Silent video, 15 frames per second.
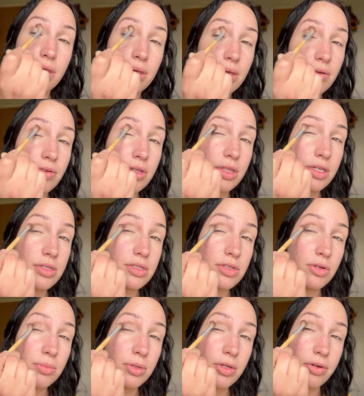Everything's
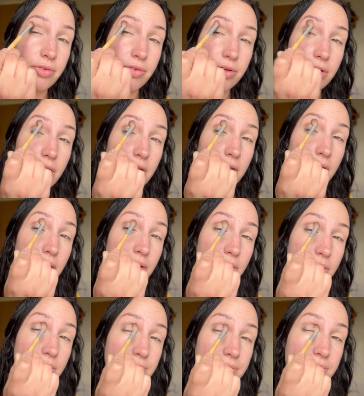so beautiful right now.
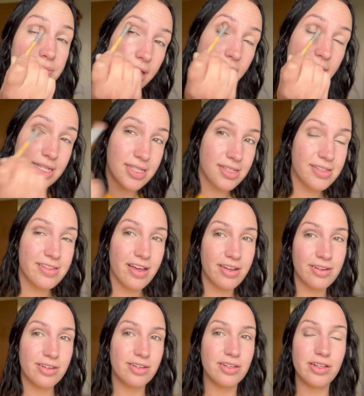A
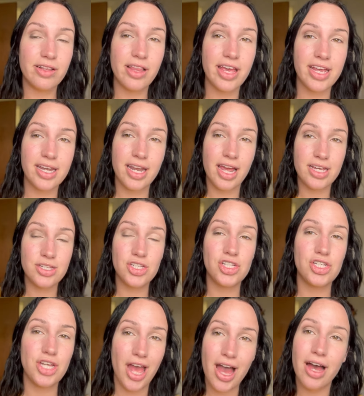subtle, like nice
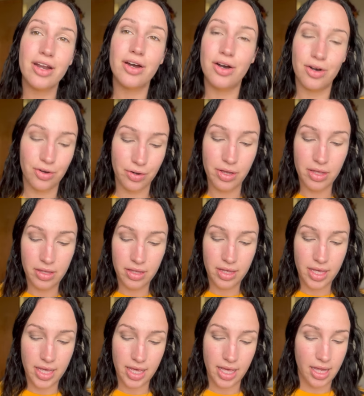shadow,
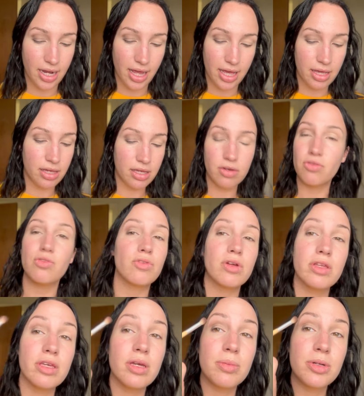and I can
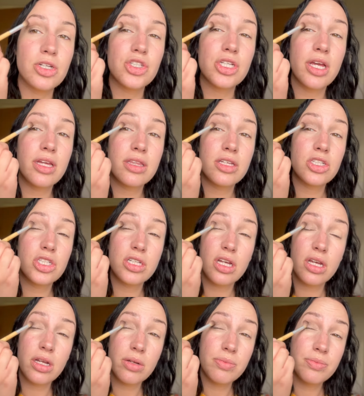really appreciate this shade.